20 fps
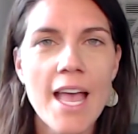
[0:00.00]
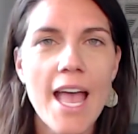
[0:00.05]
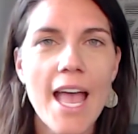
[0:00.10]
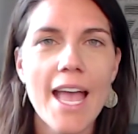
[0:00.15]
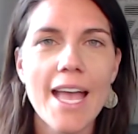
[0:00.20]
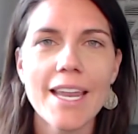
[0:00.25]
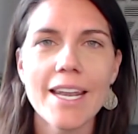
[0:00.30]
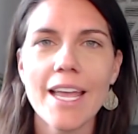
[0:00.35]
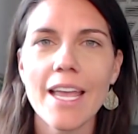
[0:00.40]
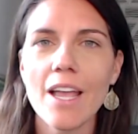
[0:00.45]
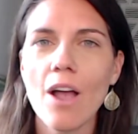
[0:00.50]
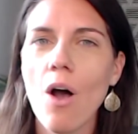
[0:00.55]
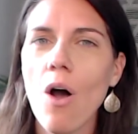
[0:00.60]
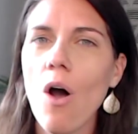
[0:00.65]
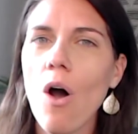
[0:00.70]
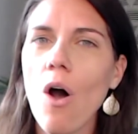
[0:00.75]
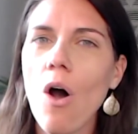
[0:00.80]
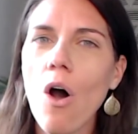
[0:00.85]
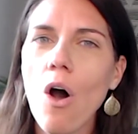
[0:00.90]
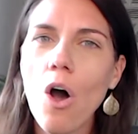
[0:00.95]
And I
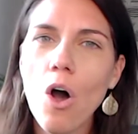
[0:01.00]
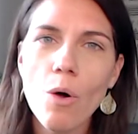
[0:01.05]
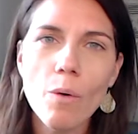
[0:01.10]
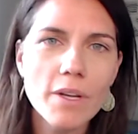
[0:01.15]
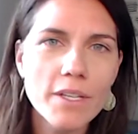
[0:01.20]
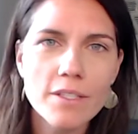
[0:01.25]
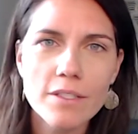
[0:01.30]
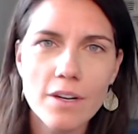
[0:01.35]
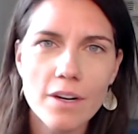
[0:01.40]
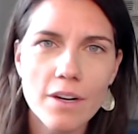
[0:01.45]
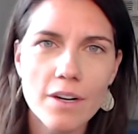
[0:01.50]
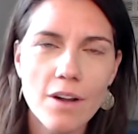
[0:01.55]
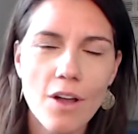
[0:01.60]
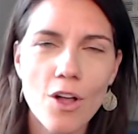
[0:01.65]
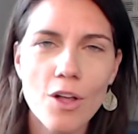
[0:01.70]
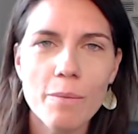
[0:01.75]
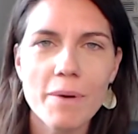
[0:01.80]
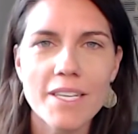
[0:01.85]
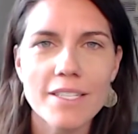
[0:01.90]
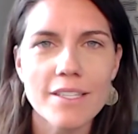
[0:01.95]
always start
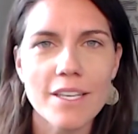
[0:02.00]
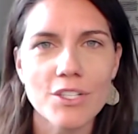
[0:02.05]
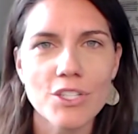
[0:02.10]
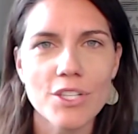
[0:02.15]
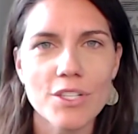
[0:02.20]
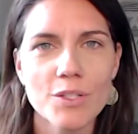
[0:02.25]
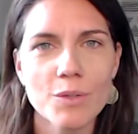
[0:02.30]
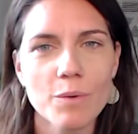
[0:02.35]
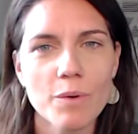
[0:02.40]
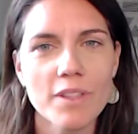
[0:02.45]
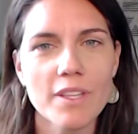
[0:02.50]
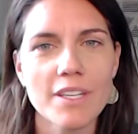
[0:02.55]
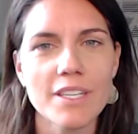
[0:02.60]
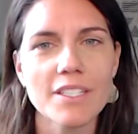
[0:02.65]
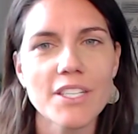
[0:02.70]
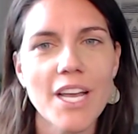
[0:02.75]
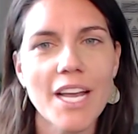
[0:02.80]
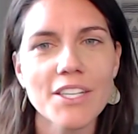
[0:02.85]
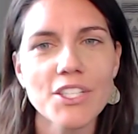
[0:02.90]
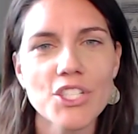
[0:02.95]
all my sessions with an
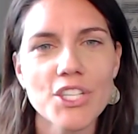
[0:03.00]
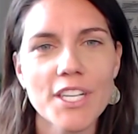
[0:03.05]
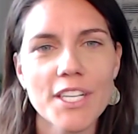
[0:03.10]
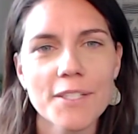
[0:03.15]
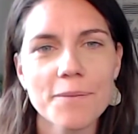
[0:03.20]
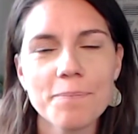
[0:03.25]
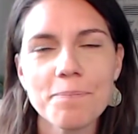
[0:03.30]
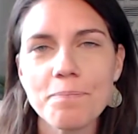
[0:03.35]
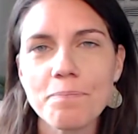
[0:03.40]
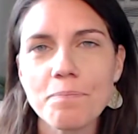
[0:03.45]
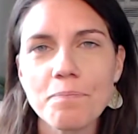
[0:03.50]
intention.